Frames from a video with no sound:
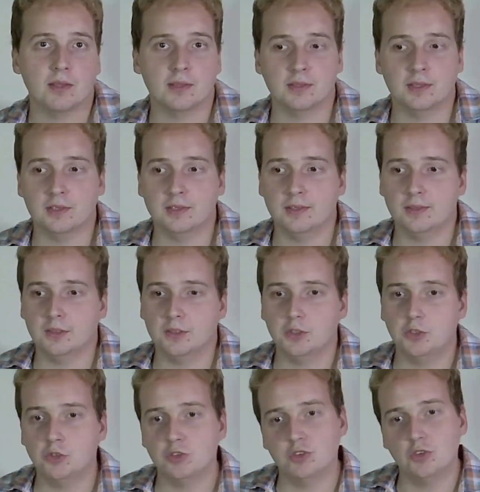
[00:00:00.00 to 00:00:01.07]
You
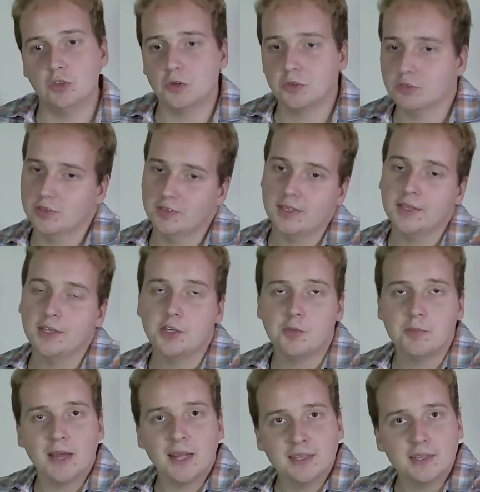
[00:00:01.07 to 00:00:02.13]
just don't see the
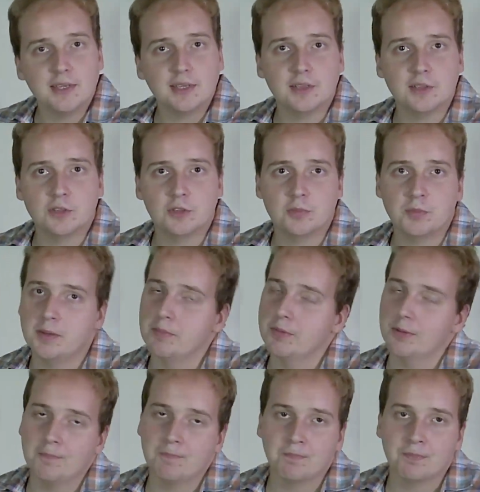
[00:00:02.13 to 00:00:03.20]
humanity in those
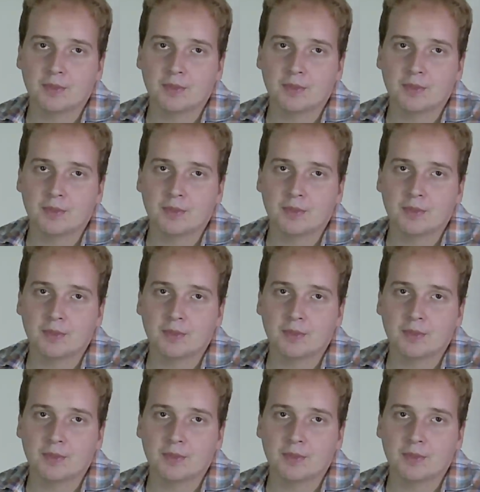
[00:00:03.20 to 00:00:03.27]
people.